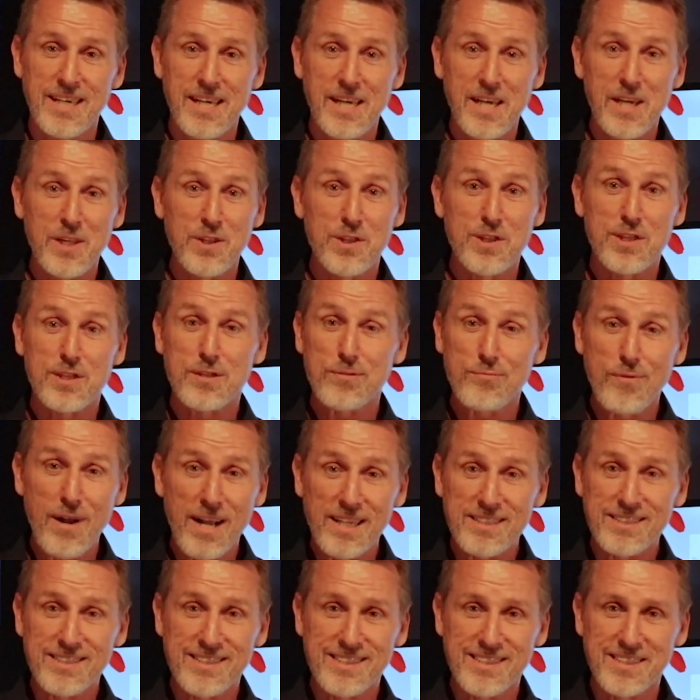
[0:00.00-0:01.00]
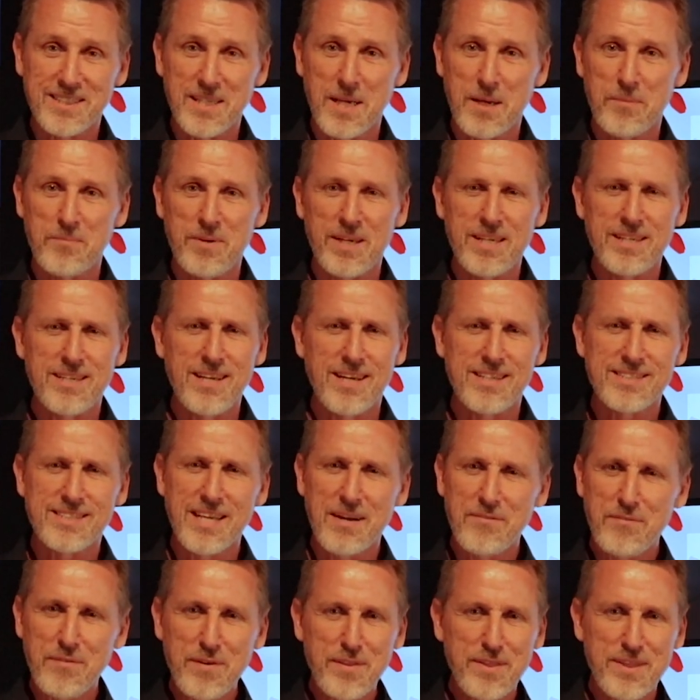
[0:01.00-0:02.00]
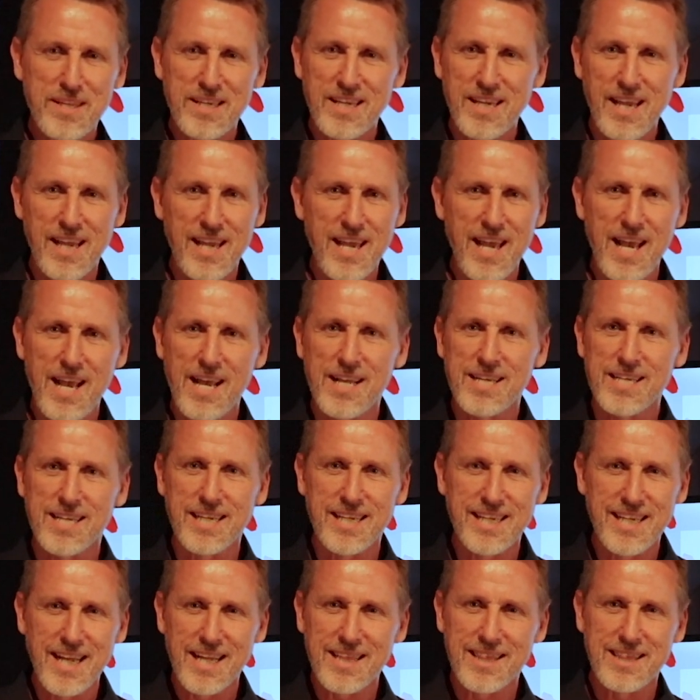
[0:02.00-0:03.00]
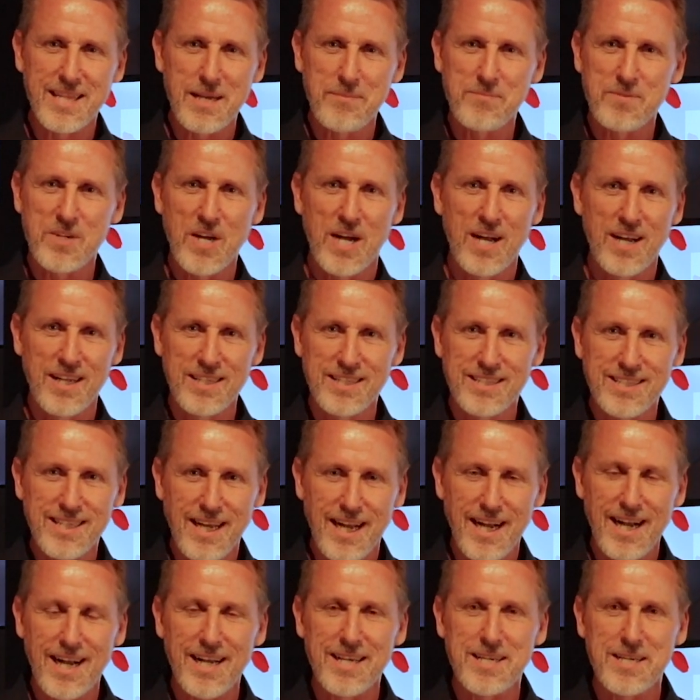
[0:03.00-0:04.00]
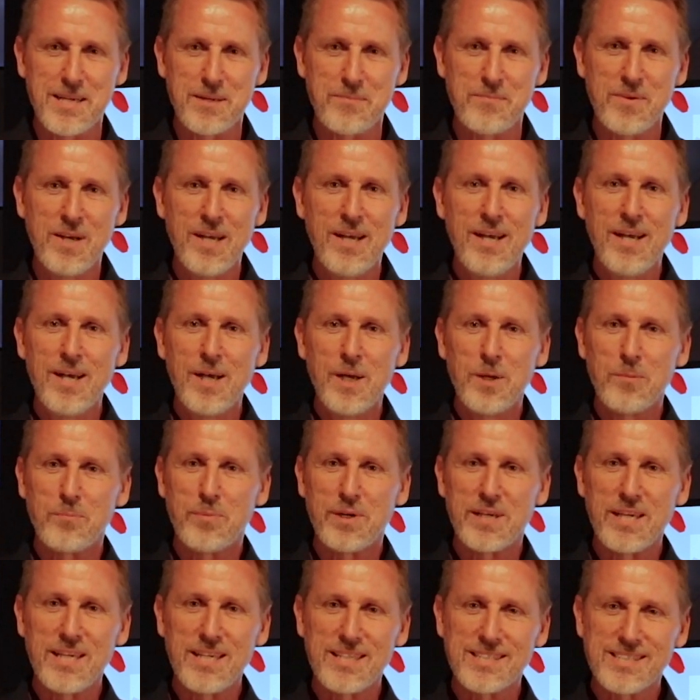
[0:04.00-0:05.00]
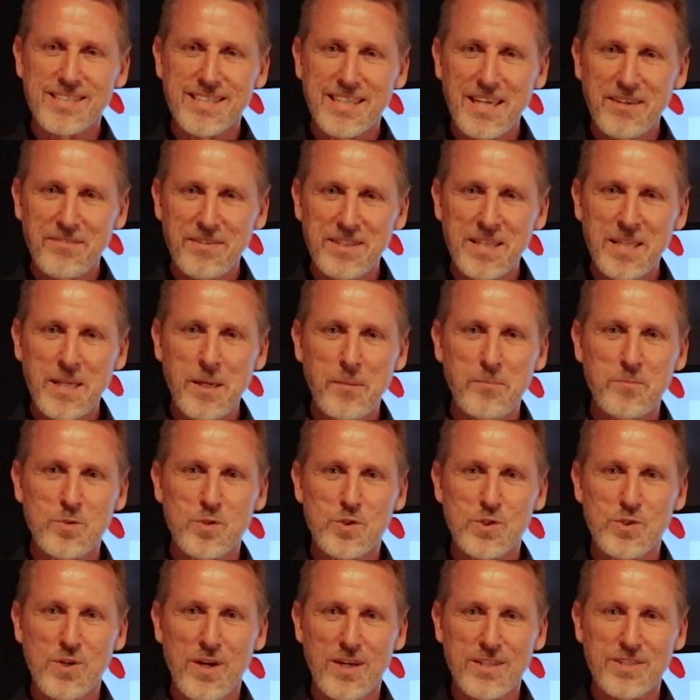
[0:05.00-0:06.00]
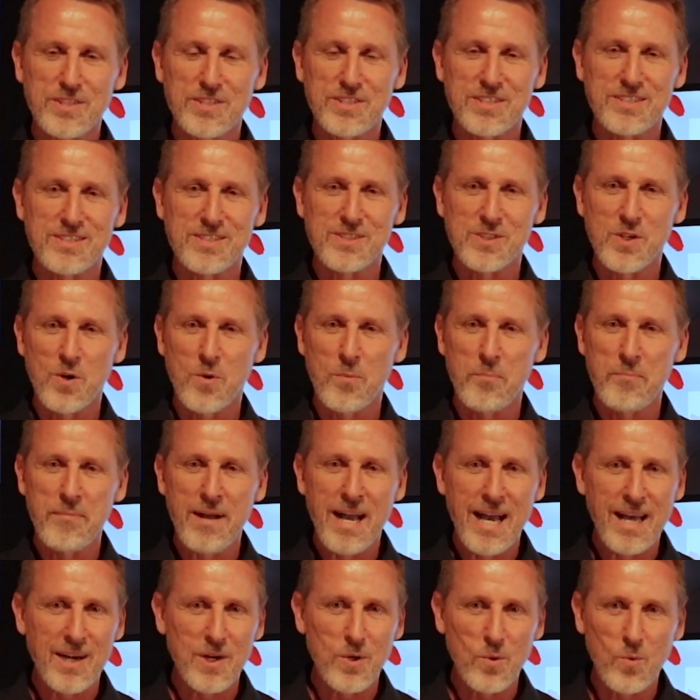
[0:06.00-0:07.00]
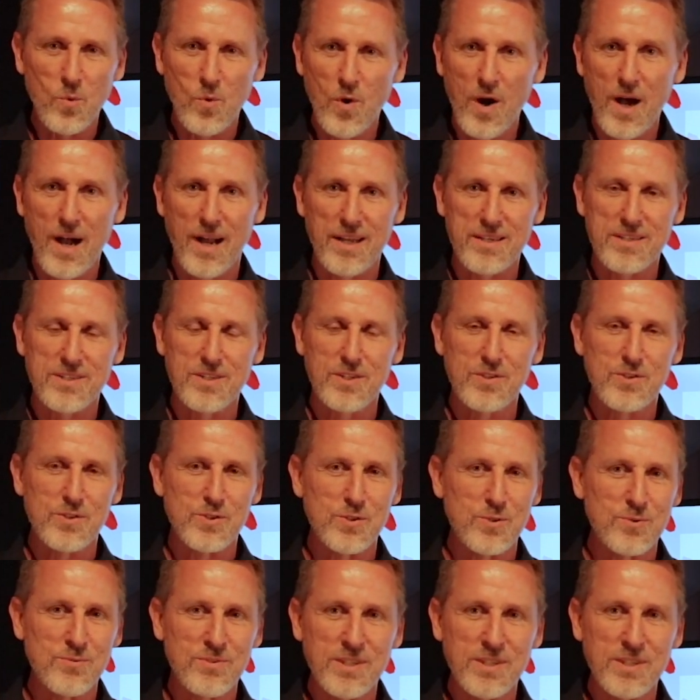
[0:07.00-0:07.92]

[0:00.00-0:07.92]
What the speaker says: He threatens them. He does everything he can to get them to untie him. But he has given the instructions, no matter what, do